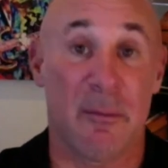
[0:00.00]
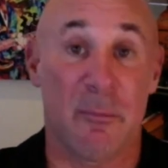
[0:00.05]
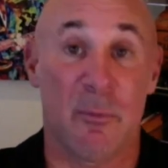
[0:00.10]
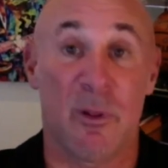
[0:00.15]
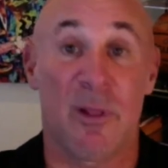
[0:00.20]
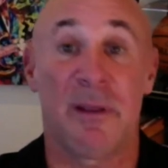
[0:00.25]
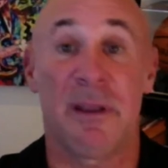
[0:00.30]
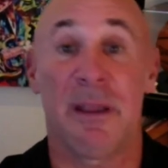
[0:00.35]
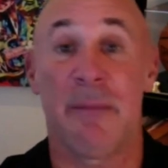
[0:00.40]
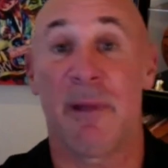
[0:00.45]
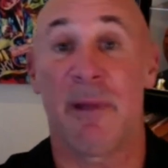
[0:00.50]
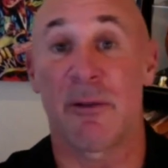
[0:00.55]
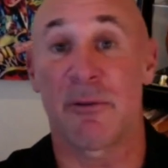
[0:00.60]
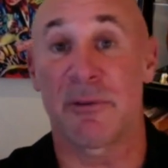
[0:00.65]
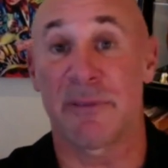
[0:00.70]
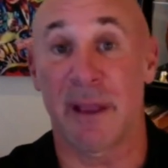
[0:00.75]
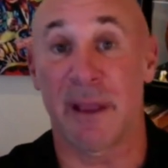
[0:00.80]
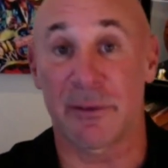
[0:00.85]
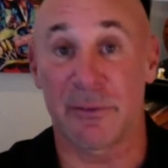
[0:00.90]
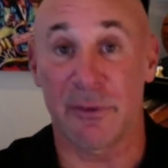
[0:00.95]
well, an email or
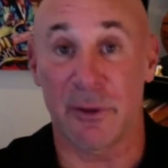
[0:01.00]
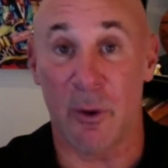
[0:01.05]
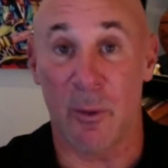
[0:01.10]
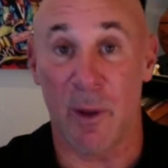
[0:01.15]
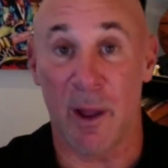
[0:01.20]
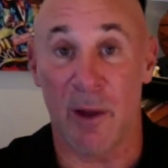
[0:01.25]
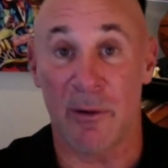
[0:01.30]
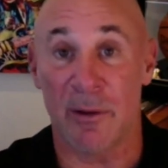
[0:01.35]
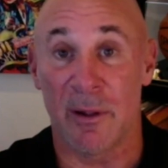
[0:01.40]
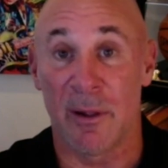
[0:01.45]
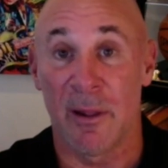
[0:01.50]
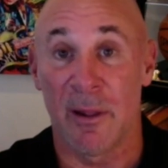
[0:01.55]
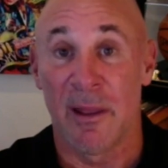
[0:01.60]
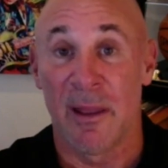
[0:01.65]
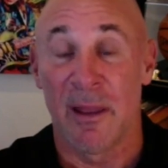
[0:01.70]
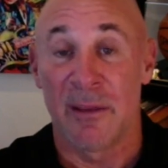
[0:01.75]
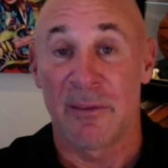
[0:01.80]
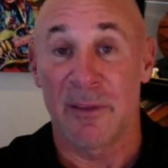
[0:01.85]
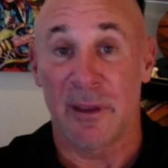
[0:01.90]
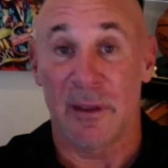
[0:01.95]
text will go out
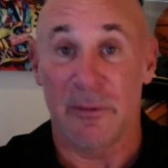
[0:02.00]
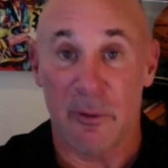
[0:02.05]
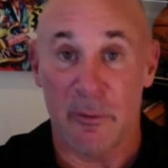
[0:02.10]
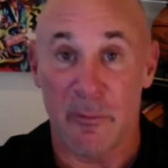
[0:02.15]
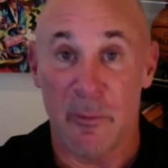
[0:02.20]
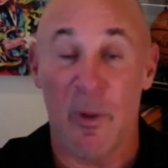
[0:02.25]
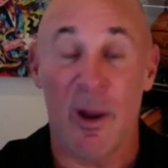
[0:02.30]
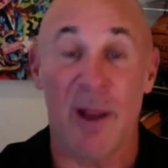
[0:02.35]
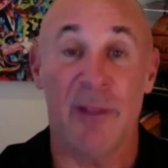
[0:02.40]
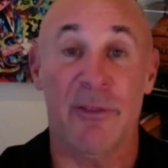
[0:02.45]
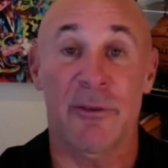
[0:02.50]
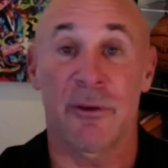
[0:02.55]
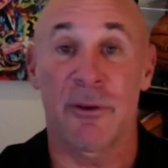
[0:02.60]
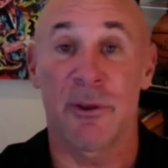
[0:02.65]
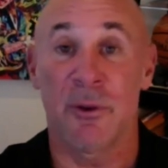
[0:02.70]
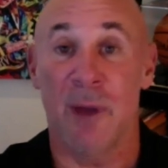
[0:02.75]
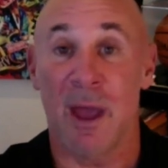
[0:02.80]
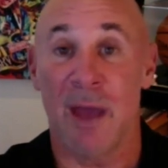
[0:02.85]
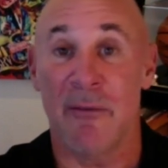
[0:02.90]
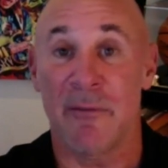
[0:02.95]
saying, don't reminder,
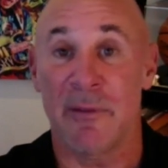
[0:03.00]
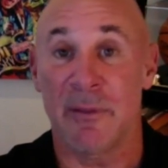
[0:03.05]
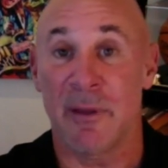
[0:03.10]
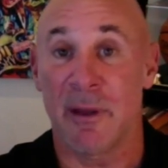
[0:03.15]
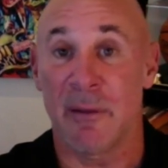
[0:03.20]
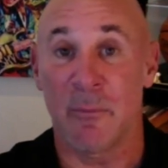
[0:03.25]
you have it.